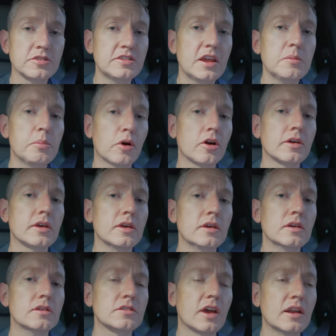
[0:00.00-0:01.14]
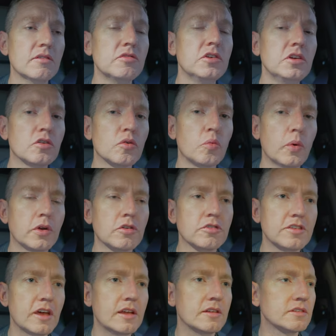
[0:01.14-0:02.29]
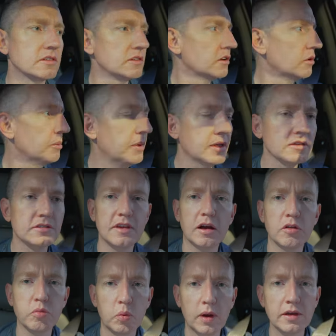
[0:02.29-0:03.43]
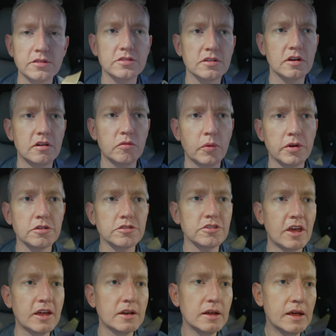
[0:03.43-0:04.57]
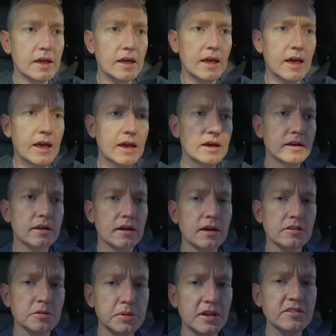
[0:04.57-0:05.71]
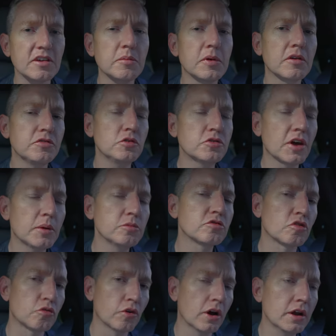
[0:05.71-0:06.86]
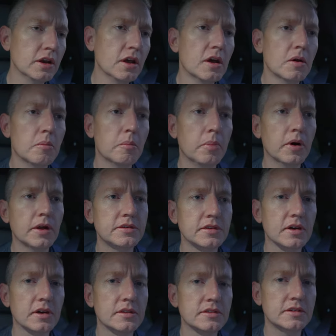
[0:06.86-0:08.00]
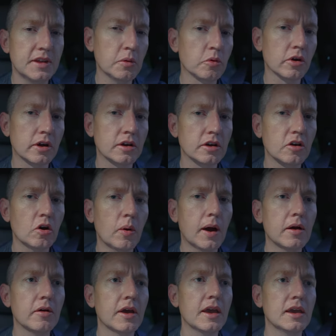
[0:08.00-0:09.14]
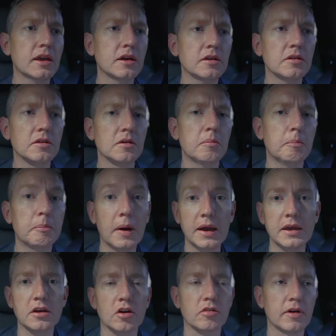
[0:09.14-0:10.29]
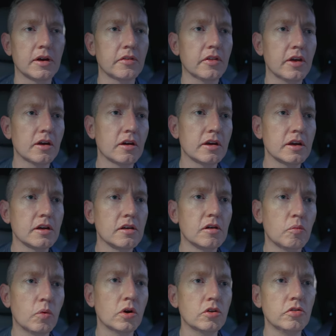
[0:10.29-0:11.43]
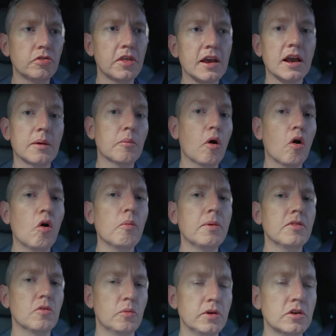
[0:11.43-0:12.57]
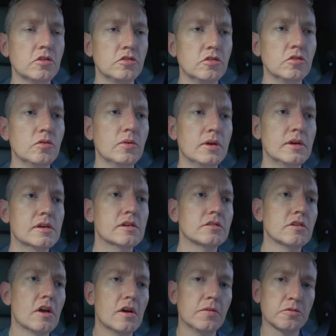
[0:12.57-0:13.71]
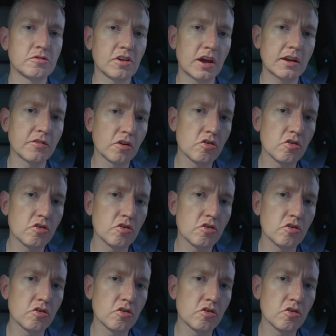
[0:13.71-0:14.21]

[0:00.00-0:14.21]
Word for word: State Park is kind of near Winterset. It's a little bit southwest of Winterset, and uh, it's a place I've been a few times to run. But uh, today we're going to go out and bike around the area. One thing I'm hoping that we can do is there's kind of a